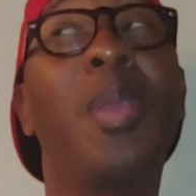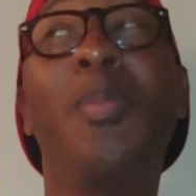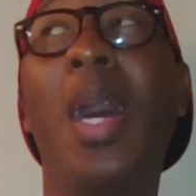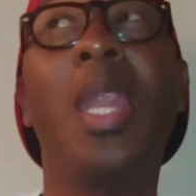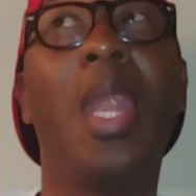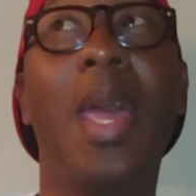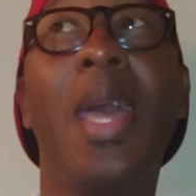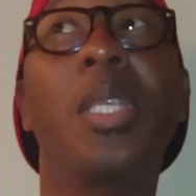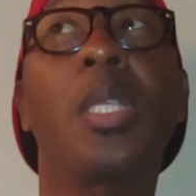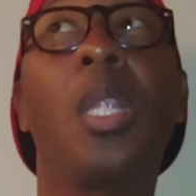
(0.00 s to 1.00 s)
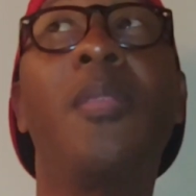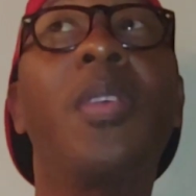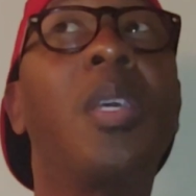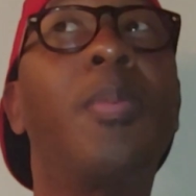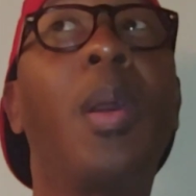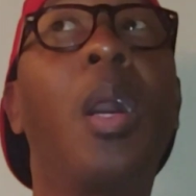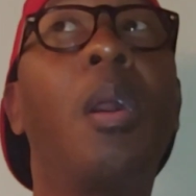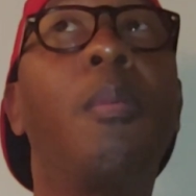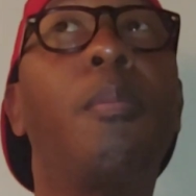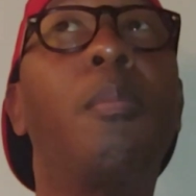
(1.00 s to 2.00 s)
be my last Love and Hip
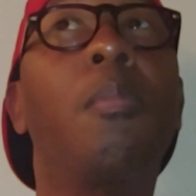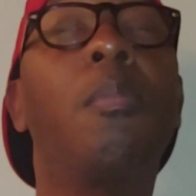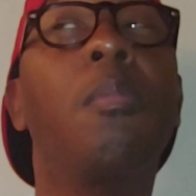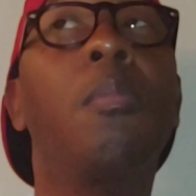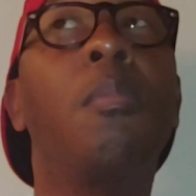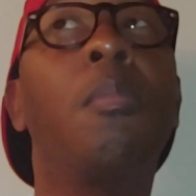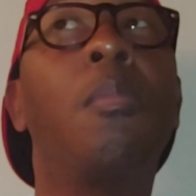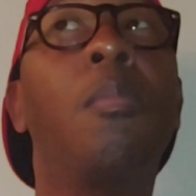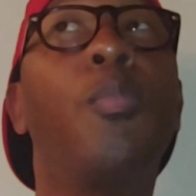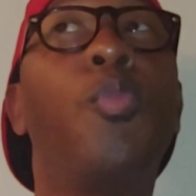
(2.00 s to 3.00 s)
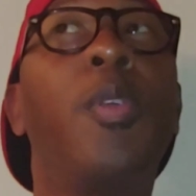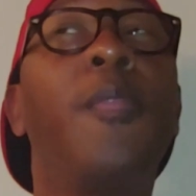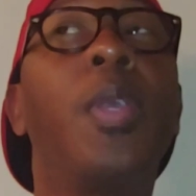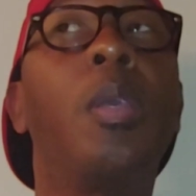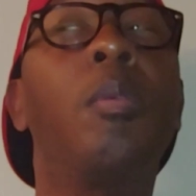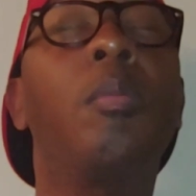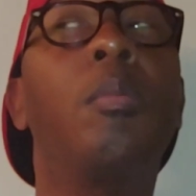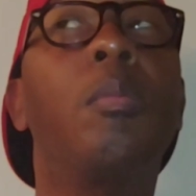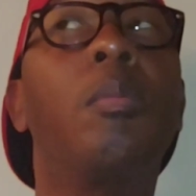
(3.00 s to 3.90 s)
Hop review